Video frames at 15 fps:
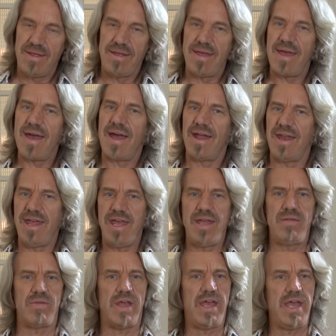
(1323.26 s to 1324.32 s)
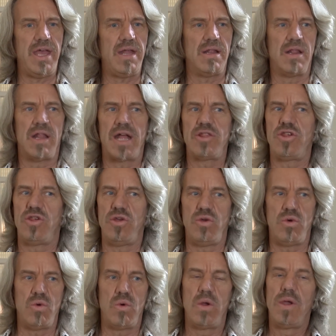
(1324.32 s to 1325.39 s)
Yeah, and he he lets
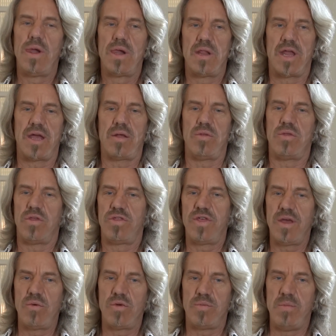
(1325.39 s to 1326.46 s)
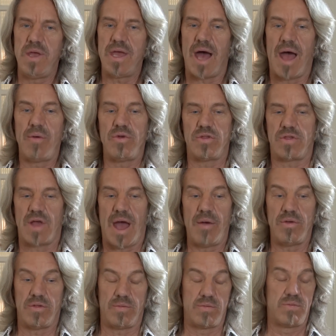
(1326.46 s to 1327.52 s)
you, like the thing with me, I was, I
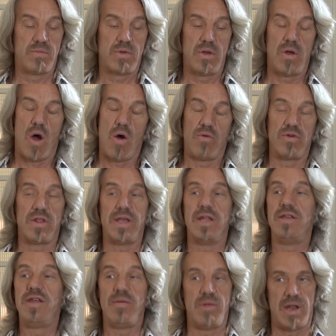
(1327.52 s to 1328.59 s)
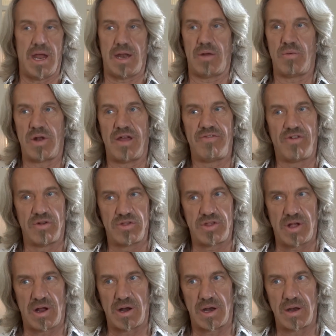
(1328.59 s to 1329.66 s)
was overly intimidated when I first
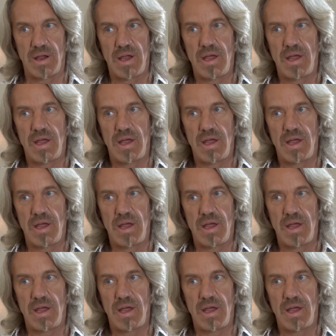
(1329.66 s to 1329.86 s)
started.